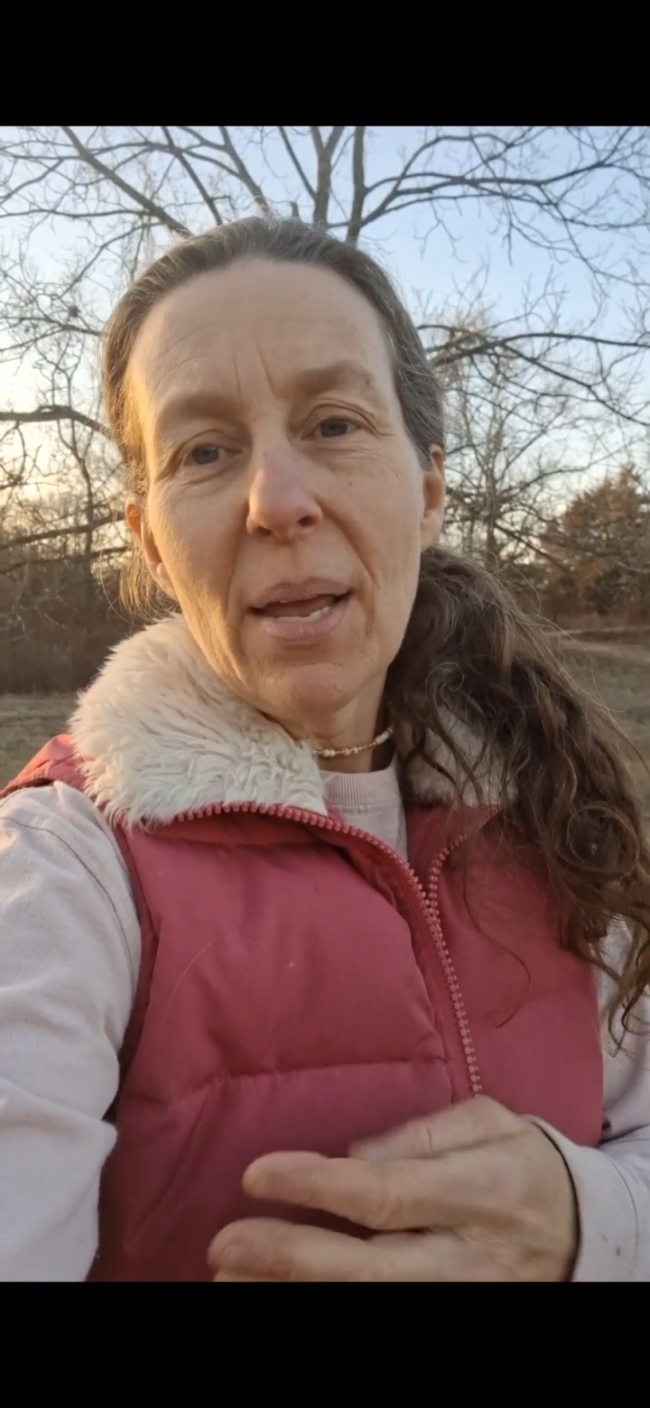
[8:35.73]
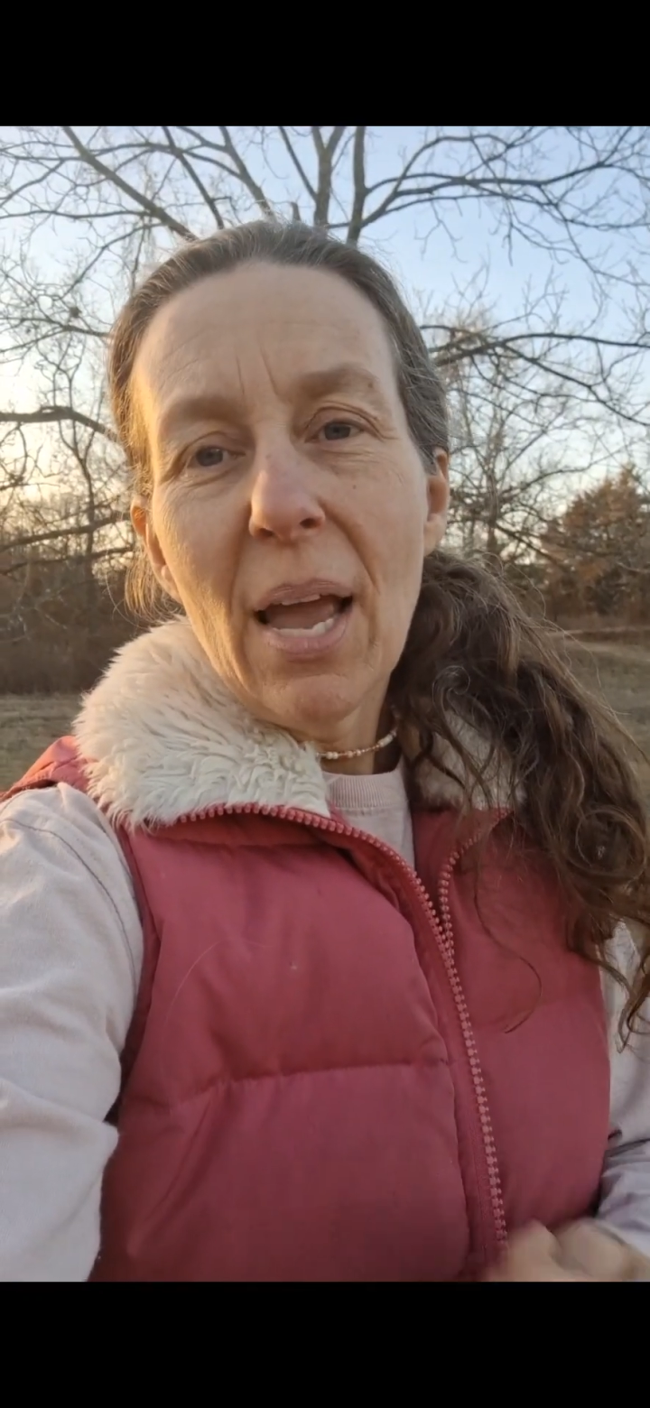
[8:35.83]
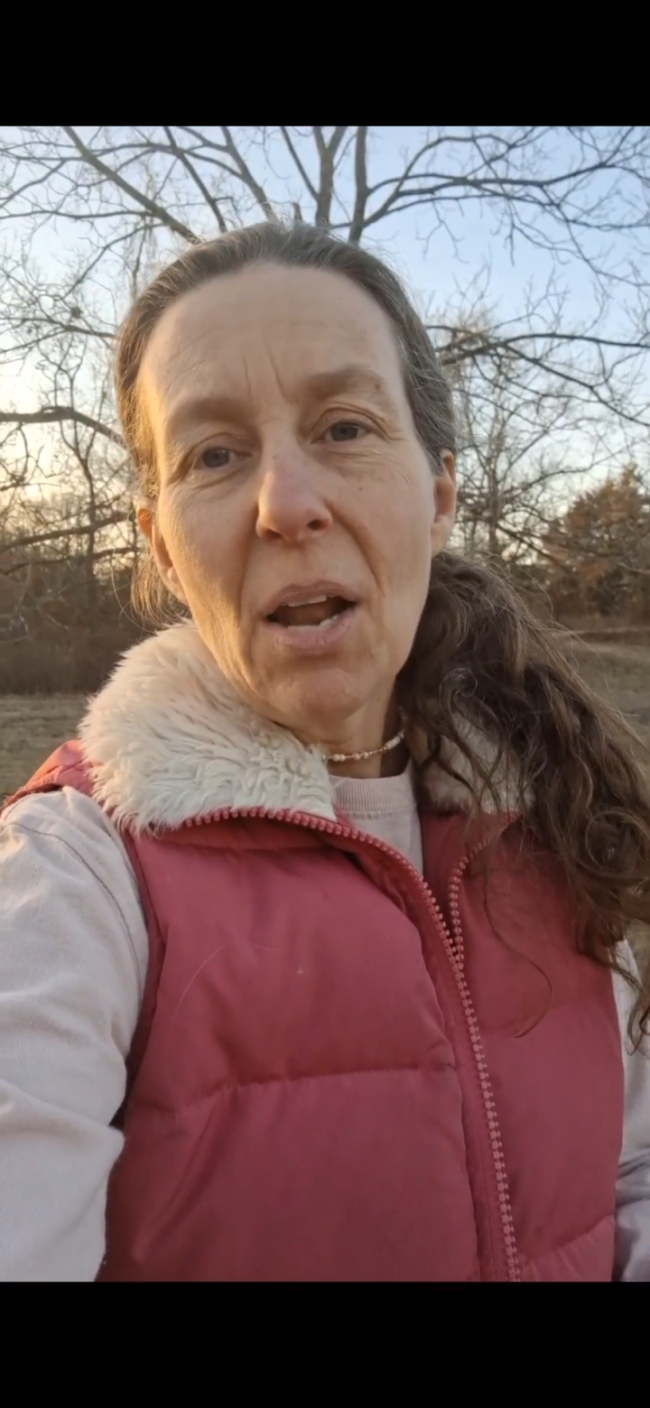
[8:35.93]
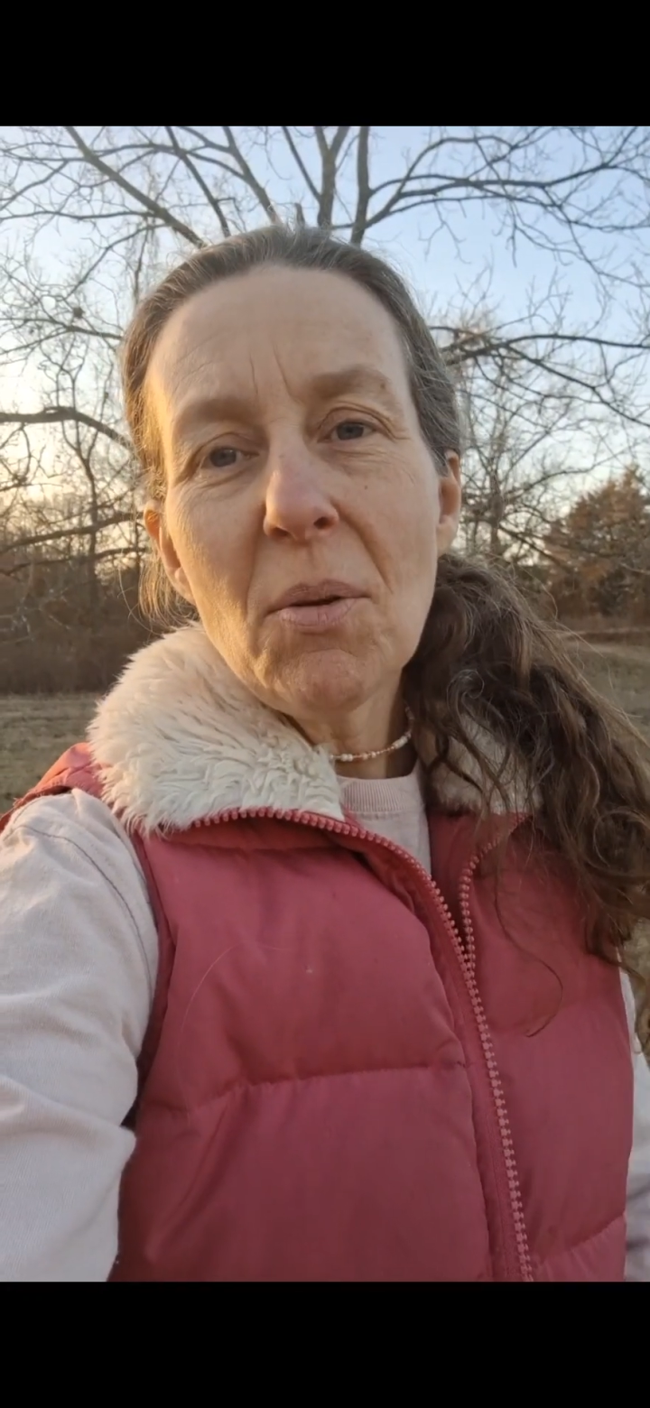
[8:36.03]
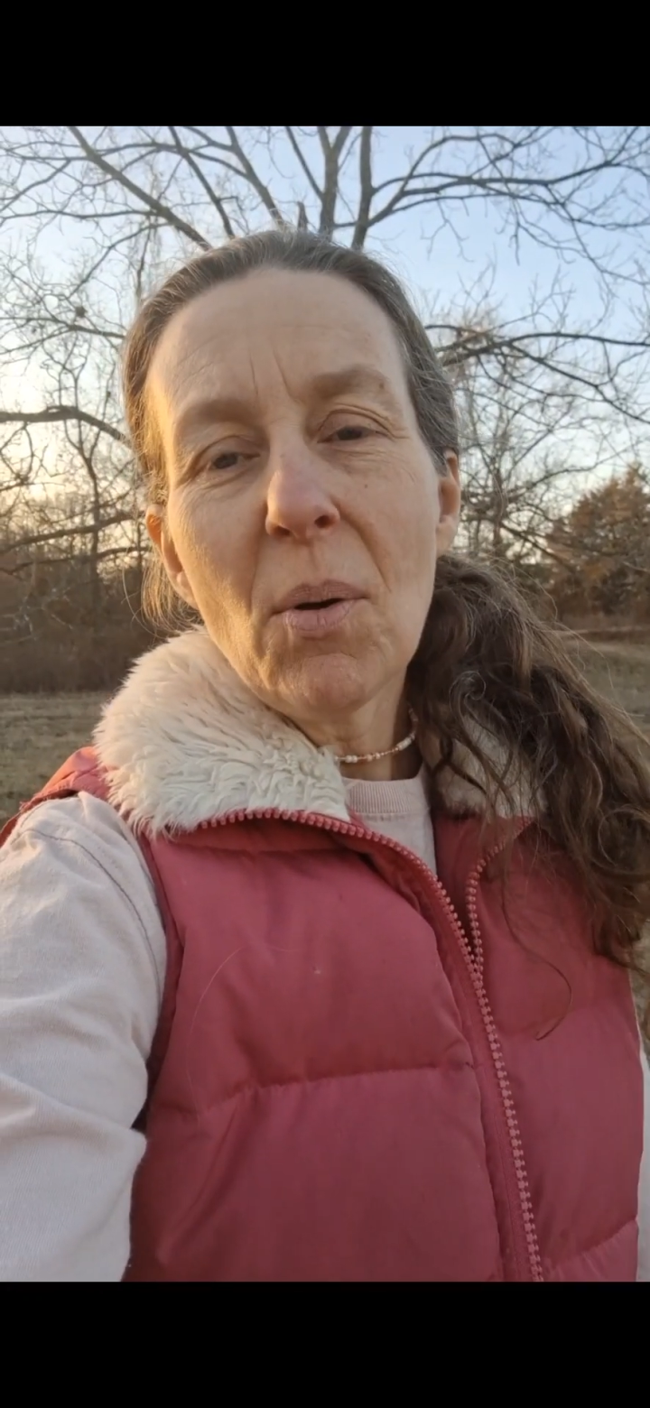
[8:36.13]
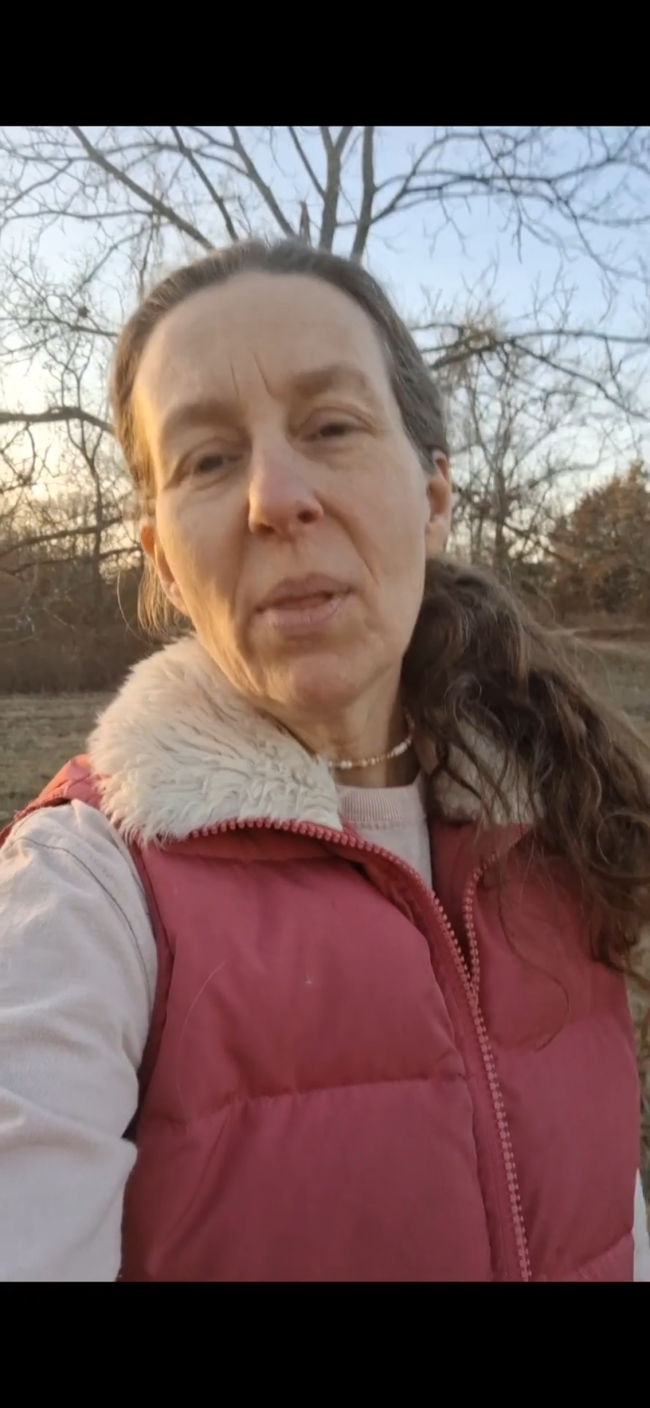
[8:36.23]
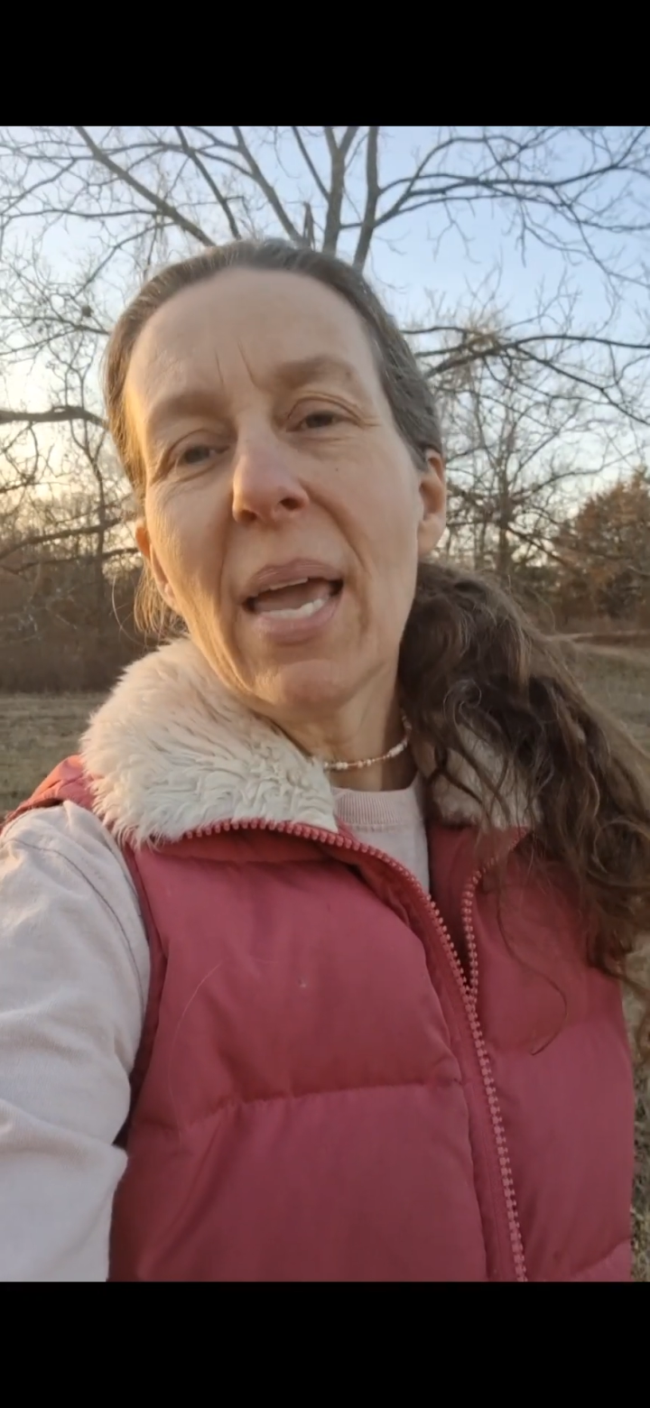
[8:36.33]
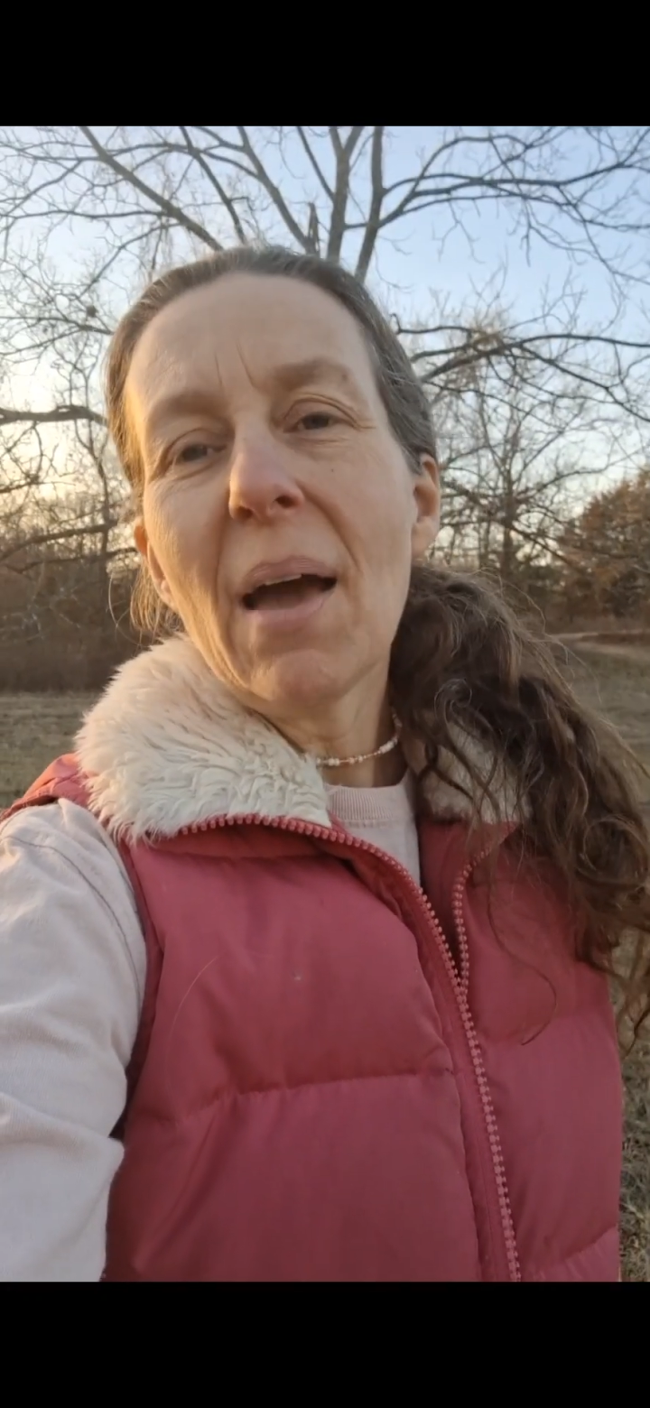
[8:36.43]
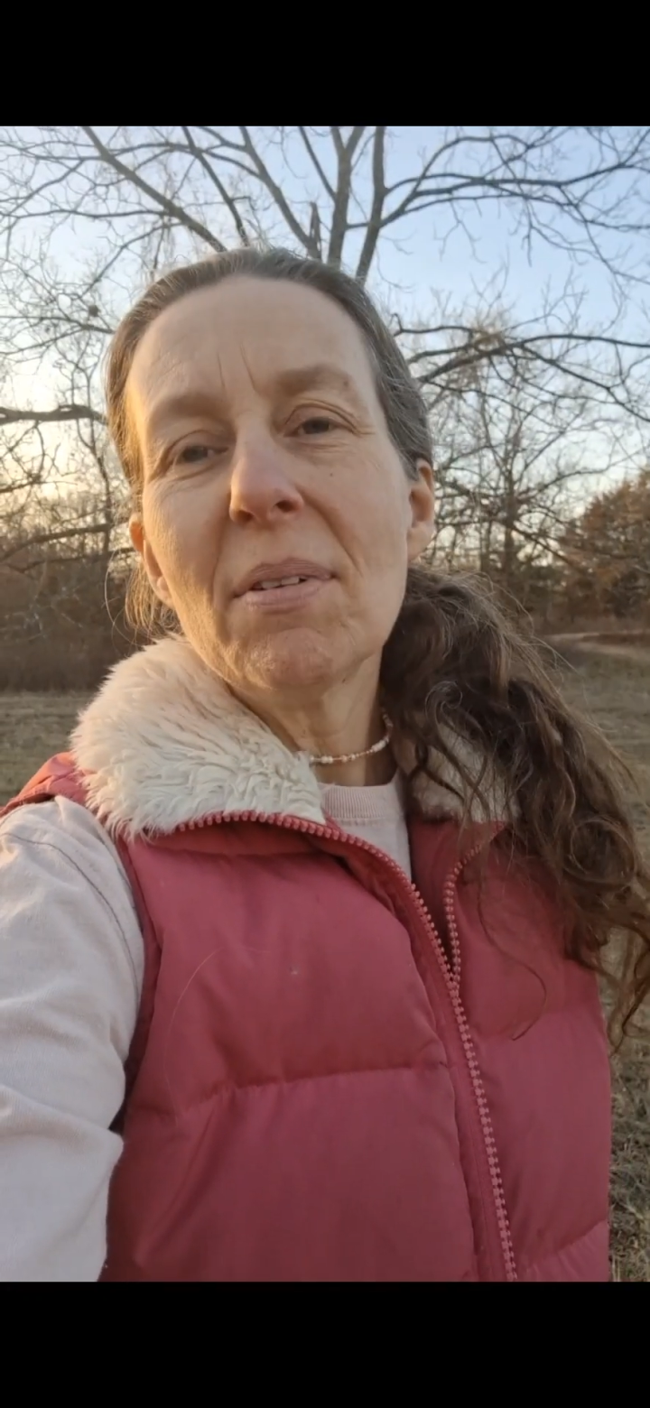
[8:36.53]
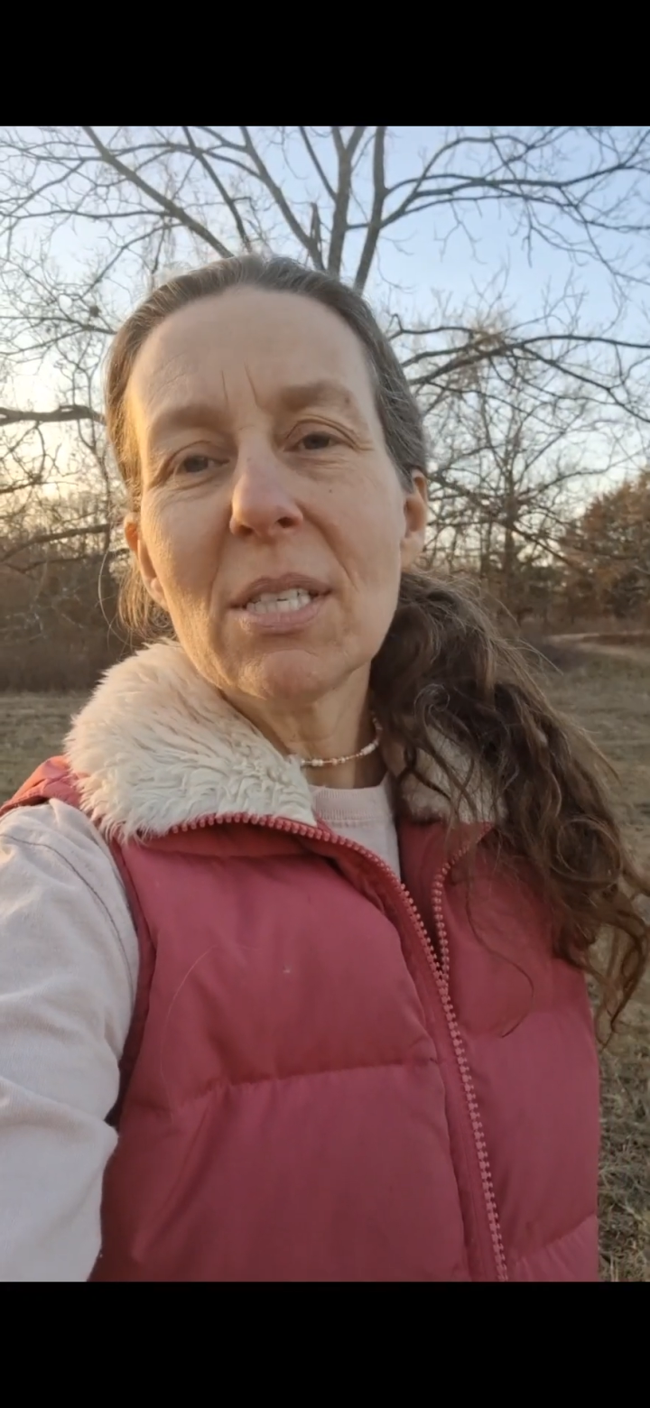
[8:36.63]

and you only have a